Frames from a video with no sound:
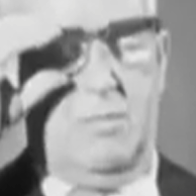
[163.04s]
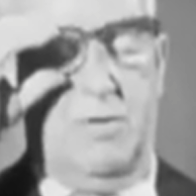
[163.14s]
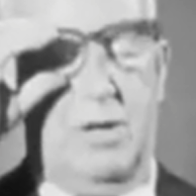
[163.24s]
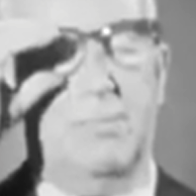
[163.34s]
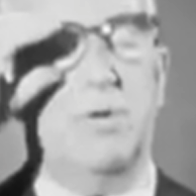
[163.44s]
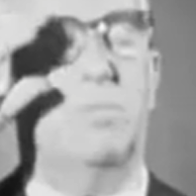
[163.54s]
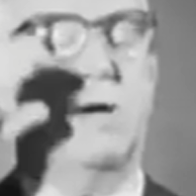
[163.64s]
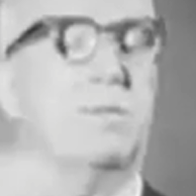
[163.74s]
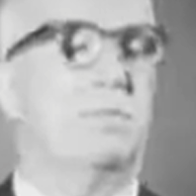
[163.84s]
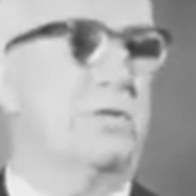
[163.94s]
a very pure
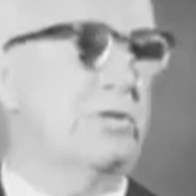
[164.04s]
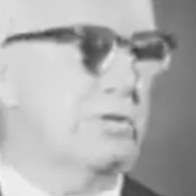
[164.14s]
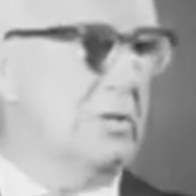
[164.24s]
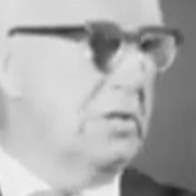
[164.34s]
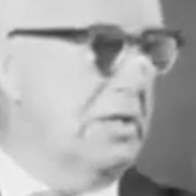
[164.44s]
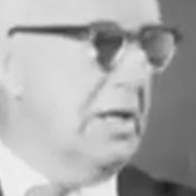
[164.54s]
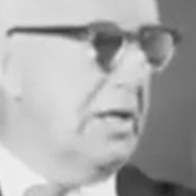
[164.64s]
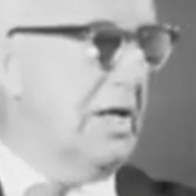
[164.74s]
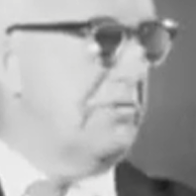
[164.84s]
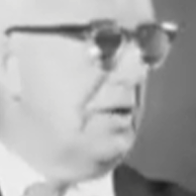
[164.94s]
mathematician,
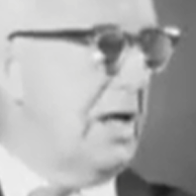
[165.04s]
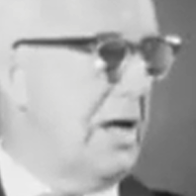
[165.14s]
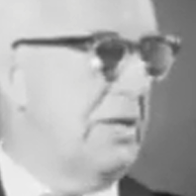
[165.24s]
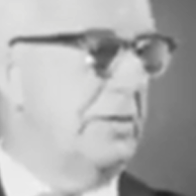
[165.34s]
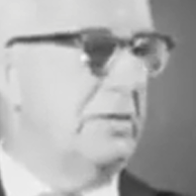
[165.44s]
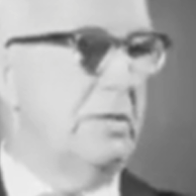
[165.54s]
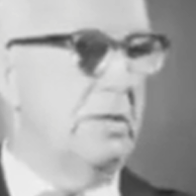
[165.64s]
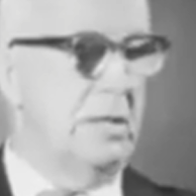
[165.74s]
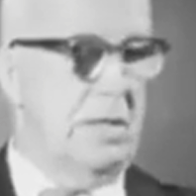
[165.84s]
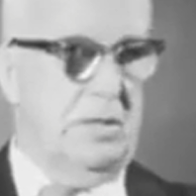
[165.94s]
and I have a line
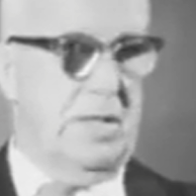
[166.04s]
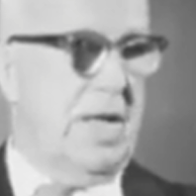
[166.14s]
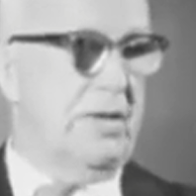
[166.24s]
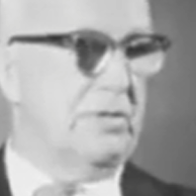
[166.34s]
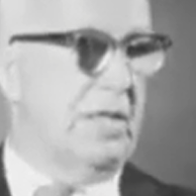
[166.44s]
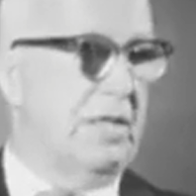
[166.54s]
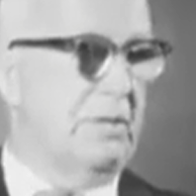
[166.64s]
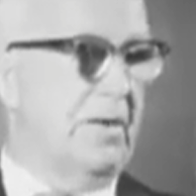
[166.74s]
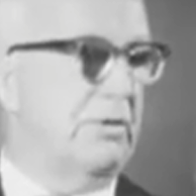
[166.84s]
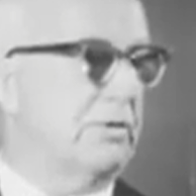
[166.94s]
that hasn't any
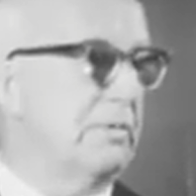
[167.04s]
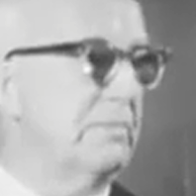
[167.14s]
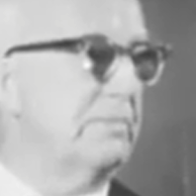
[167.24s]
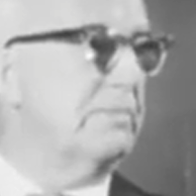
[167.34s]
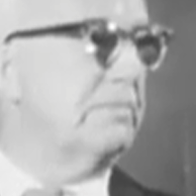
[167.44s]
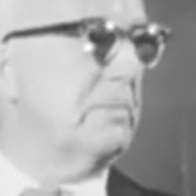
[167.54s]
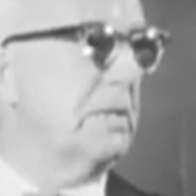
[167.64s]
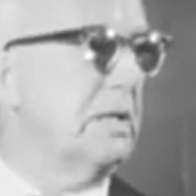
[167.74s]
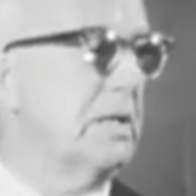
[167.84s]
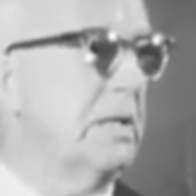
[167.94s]
dimension,
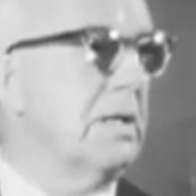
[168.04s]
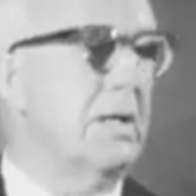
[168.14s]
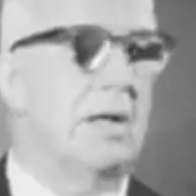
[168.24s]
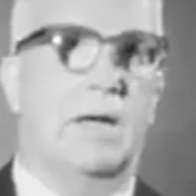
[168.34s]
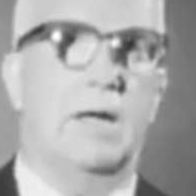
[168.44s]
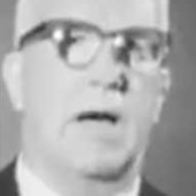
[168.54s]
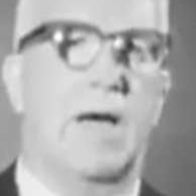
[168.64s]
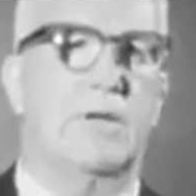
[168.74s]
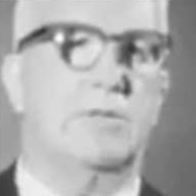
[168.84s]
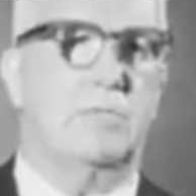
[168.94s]
I
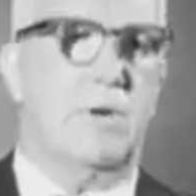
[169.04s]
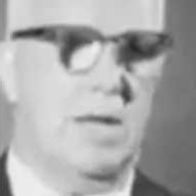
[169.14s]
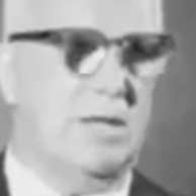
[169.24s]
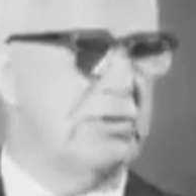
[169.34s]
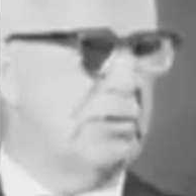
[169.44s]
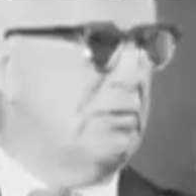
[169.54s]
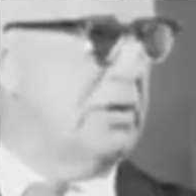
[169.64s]
ask him why he uses the word